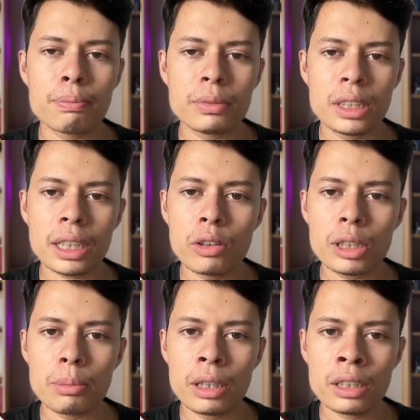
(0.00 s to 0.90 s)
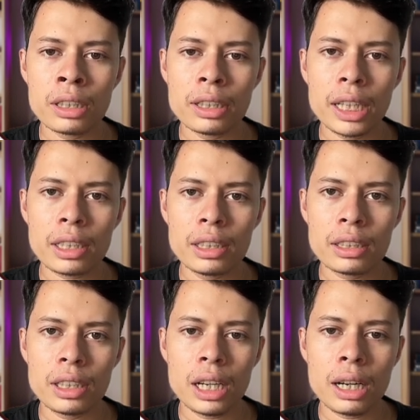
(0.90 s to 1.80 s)
checkout event, that
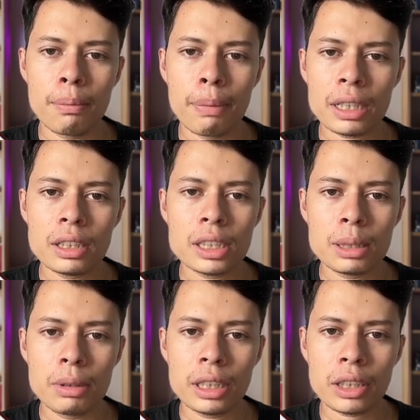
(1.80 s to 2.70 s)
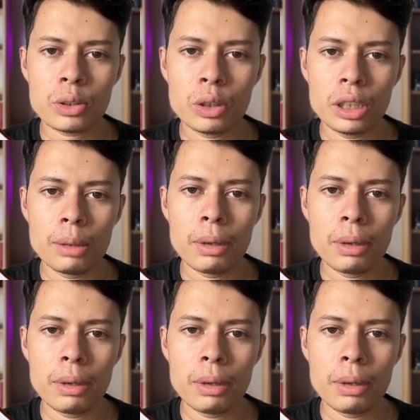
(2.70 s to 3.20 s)
is the purchase event actually,